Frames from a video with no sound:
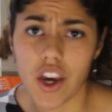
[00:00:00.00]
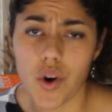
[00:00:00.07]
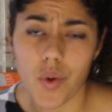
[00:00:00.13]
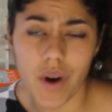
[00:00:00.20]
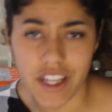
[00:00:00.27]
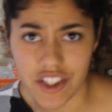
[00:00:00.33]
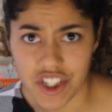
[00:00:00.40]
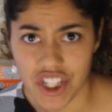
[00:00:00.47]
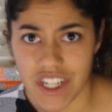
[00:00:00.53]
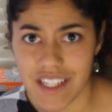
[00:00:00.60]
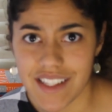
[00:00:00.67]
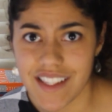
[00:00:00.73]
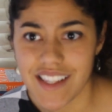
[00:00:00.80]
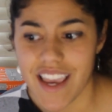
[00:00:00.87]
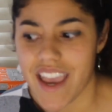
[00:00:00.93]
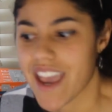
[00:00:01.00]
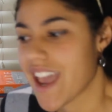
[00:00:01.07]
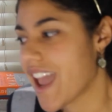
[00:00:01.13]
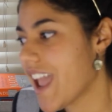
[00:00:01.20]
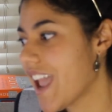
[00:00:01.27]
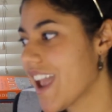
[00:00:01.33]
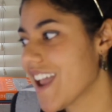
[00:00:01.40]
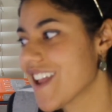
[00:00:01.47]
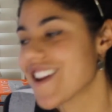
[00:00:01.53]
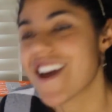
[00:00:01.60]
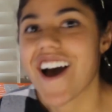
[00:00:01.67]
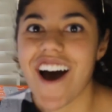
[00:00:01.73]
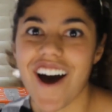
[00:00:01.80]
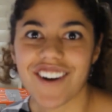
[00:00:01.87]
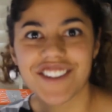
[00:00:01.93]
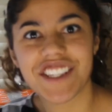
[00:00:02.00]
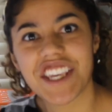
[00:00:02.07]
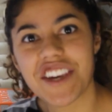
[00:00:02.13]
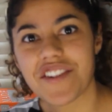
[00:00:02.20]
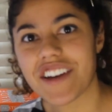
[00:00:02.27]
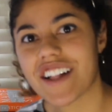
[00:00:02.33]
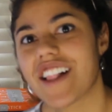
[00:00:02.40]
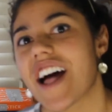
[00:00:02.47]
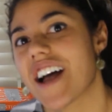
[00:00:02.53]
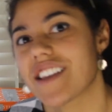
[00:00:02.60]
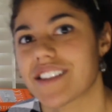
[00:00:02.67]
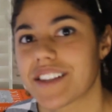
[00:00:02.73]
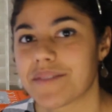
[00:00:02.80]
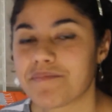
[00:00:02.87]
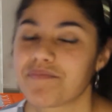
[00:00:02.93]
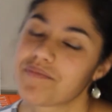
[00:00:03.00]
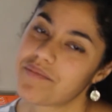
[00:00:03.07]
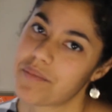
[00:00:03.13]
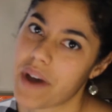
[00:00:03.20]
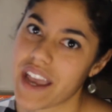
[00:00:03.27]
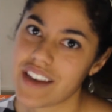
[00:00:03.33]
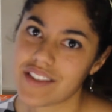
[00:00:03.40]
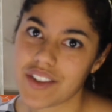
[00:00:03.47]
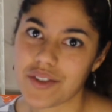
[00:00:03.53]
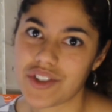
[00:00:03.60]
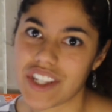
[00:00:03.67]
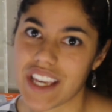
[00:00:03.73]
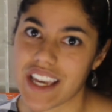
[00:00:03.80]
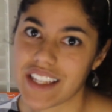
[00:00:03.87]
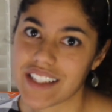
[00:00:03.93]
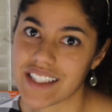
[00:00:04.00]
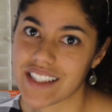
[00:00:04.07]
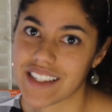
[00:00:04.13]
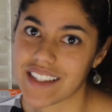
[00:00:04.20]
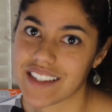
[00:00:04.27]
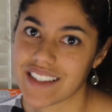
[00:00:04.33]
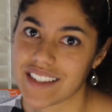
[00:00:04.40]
questions, and I'll see you in class. Bye, associates.